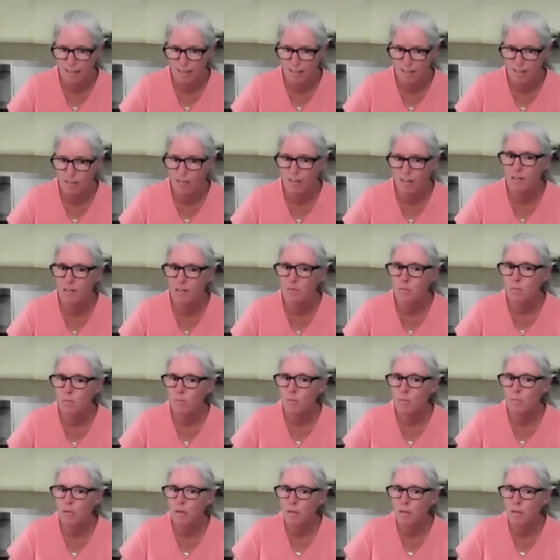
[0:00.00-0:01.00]
So that's what
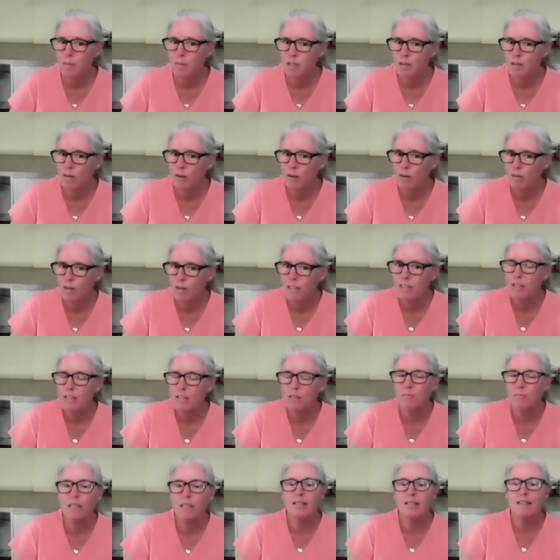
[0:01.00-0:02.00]
we want to be growing, so
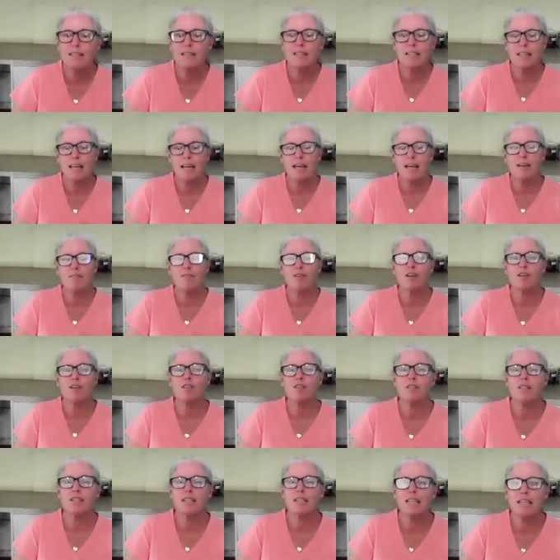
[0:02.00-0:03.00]
we can save our
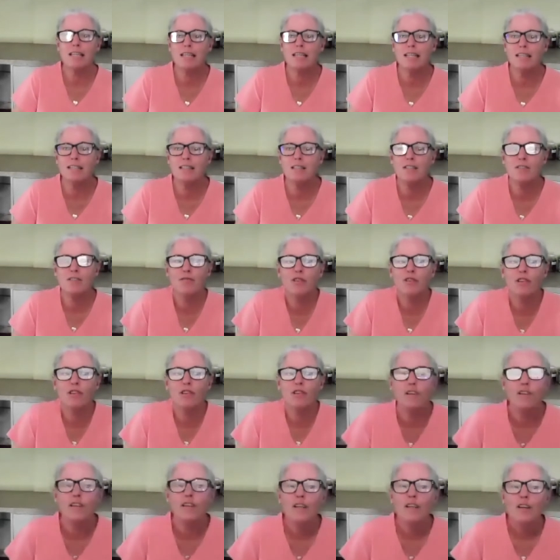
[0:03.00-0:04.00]
seeds
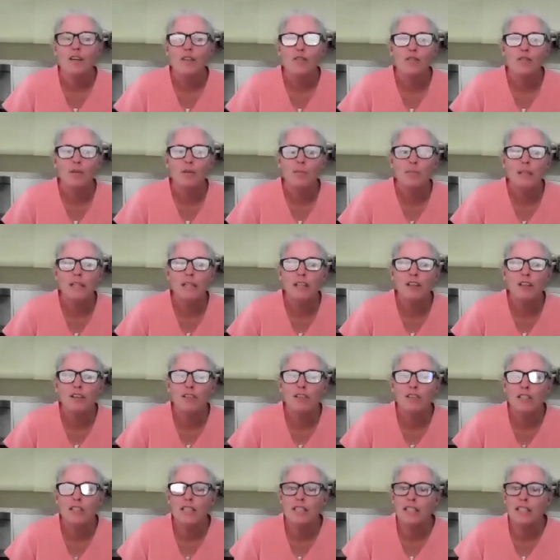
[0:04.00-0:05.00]
from year
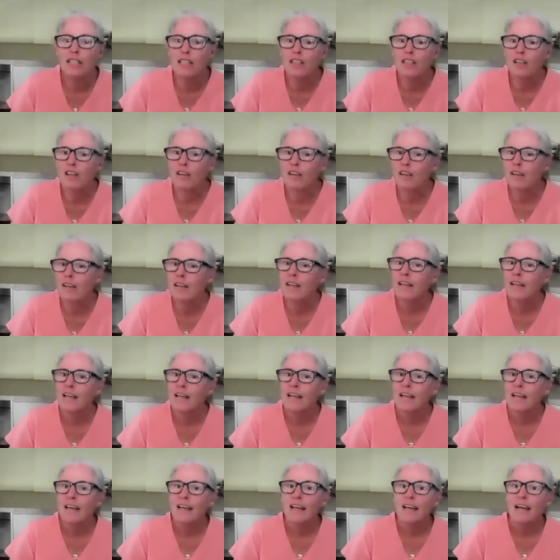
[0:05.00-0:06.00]
to year
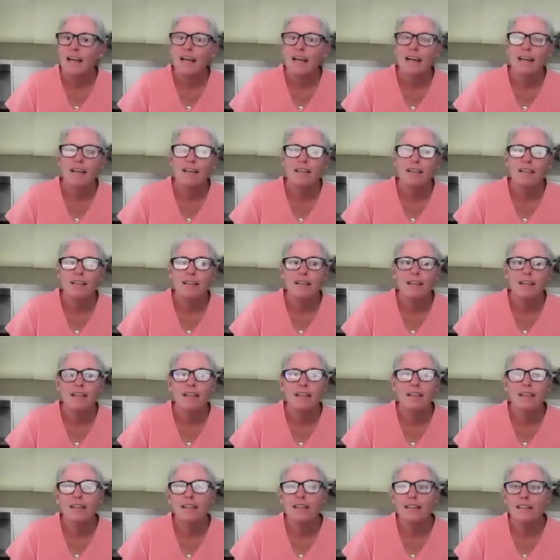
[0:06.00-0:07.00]
and
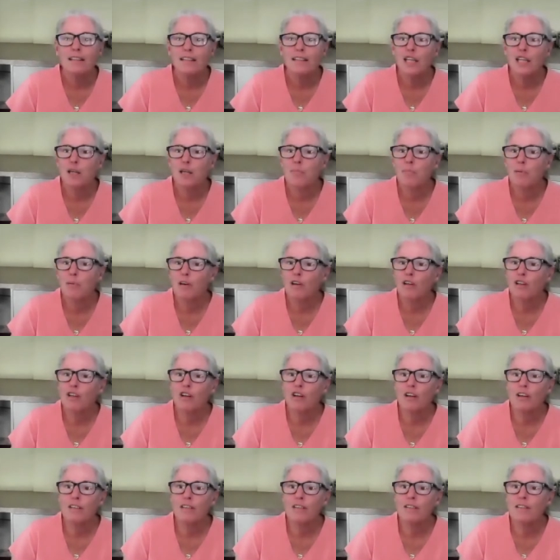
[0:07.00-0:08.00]
keep our
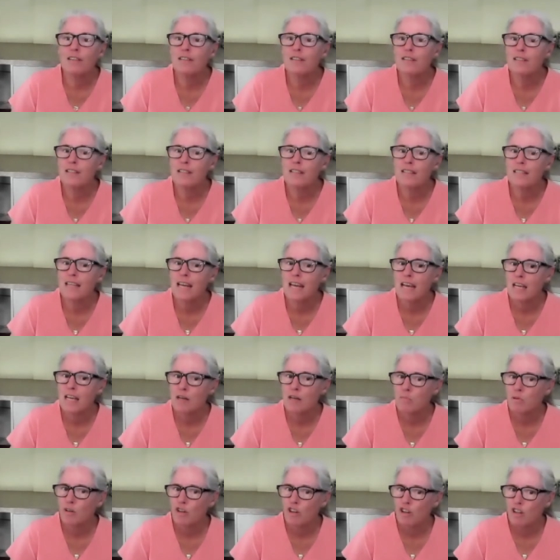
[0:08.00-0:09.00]
garden
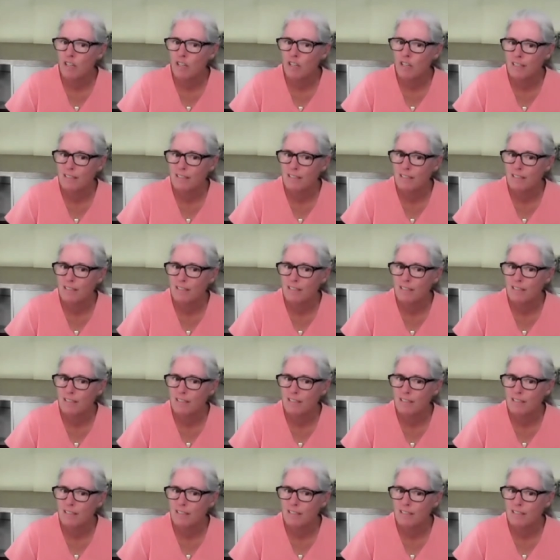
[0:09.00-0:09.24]
sustainable.